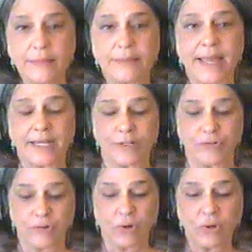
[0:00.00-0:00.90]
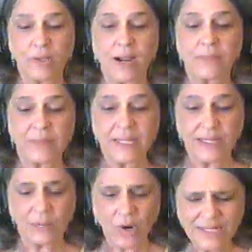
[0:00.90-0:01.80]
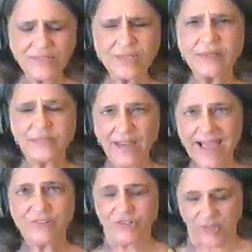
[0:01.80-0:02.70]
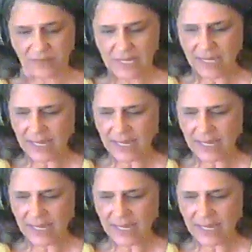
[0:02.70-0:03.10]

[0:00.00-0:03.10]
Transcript: They control our media. What is the fascism?